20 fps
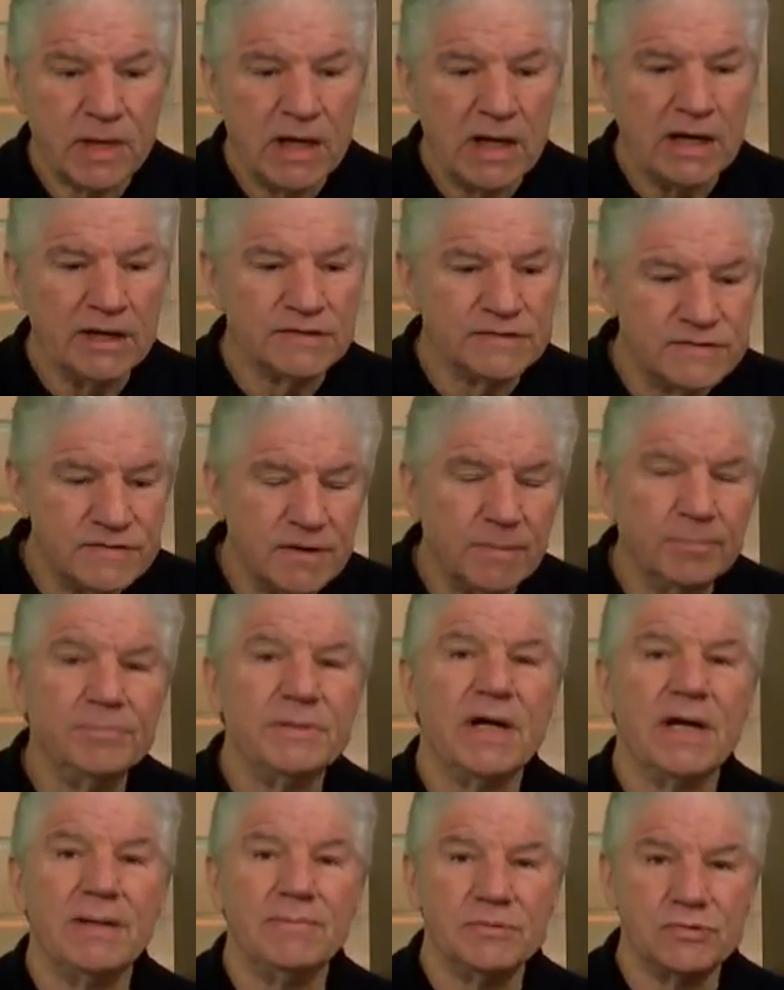And
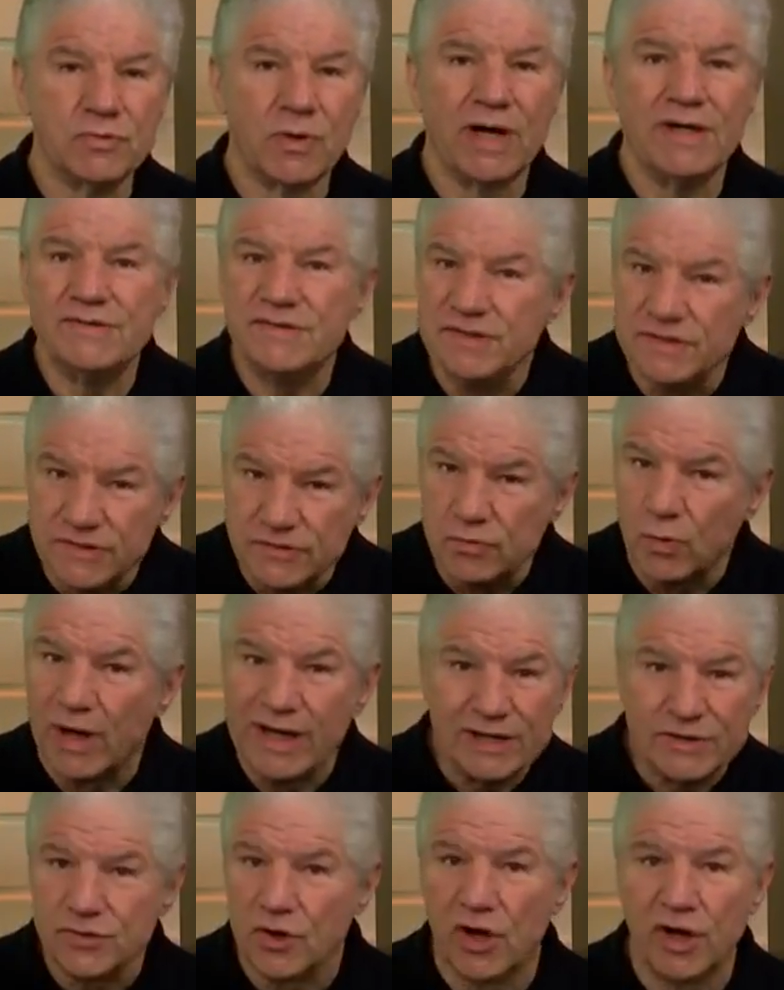sometimes rice, this is why
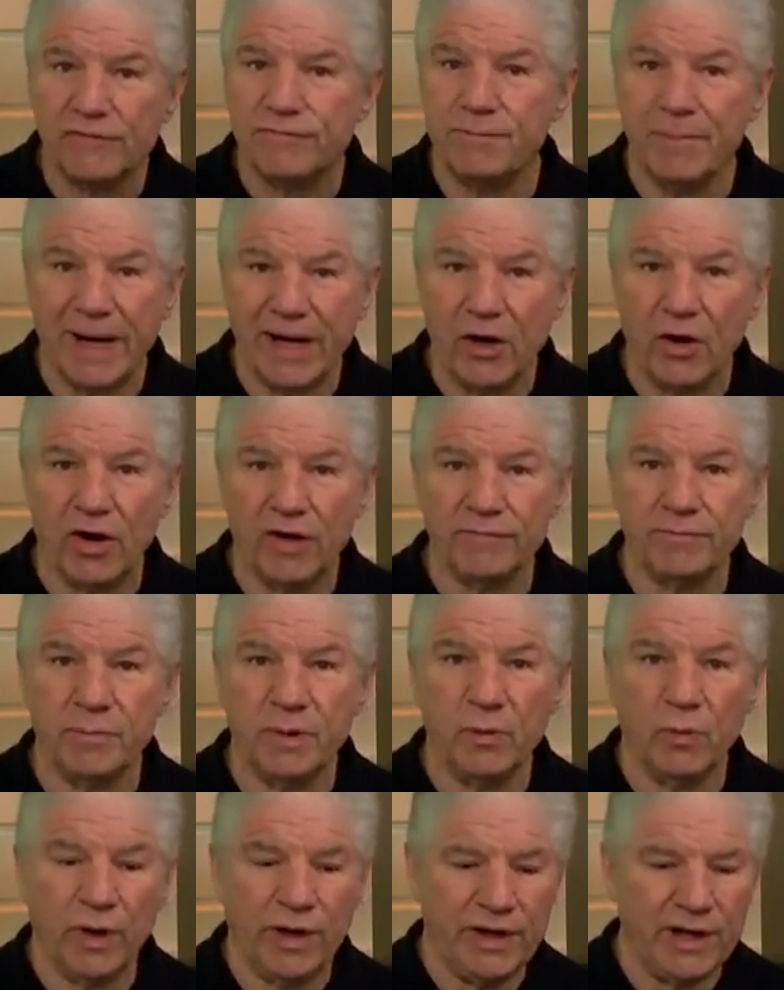it's off my
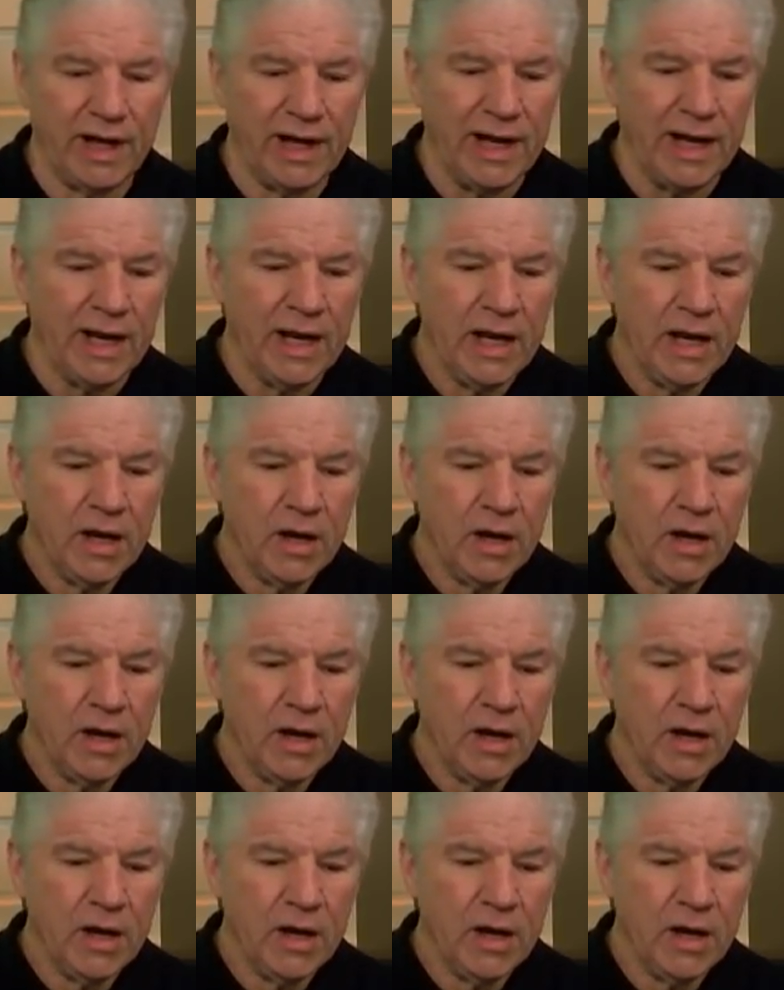Kaufmann one diet.